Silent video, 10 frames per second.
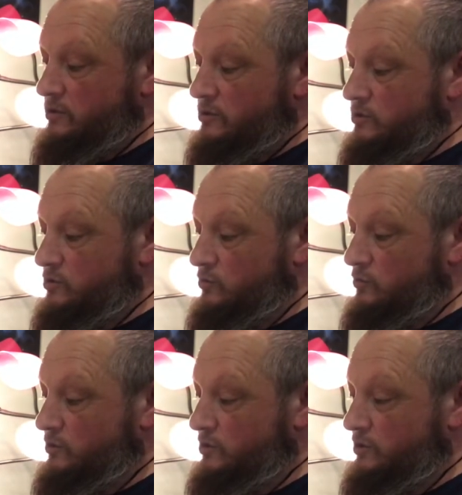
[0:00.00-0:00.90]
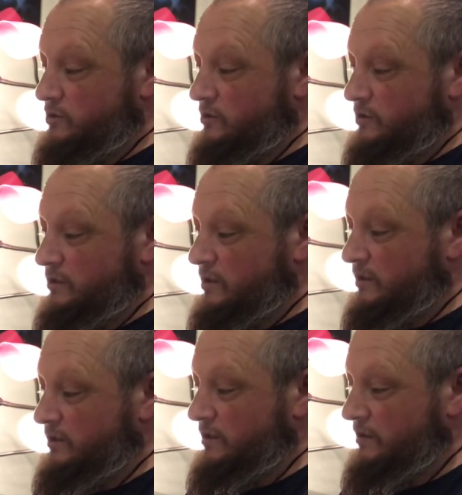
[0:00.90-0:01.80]
So we're just going to cut
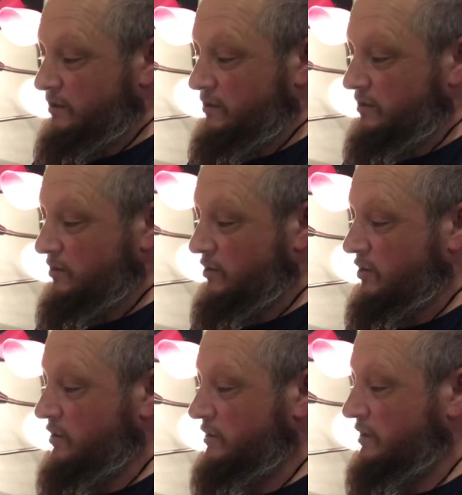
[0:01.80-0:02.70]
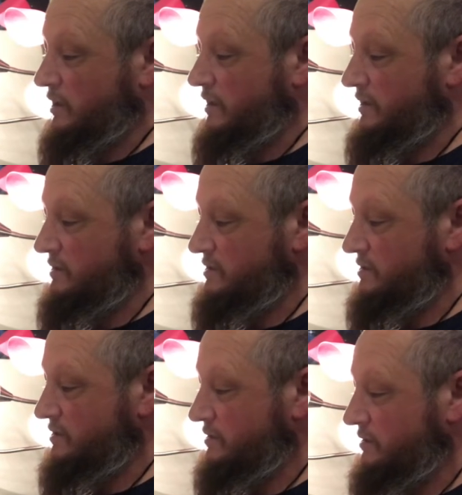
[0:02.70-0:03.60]
on the
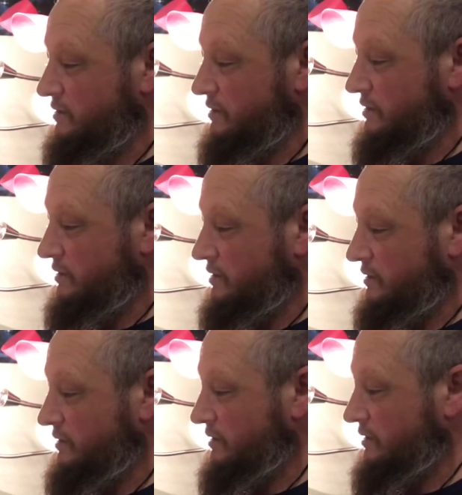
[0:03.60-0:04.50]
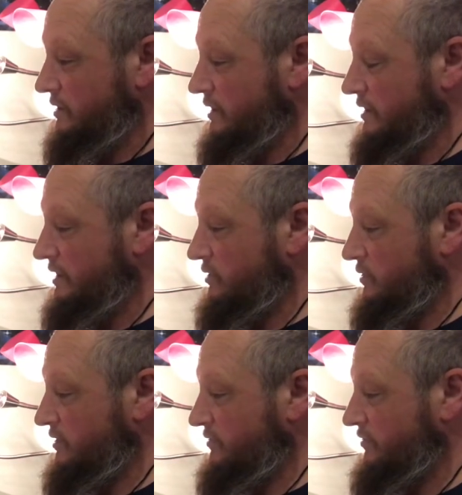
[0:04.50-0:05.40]
lines and get rid of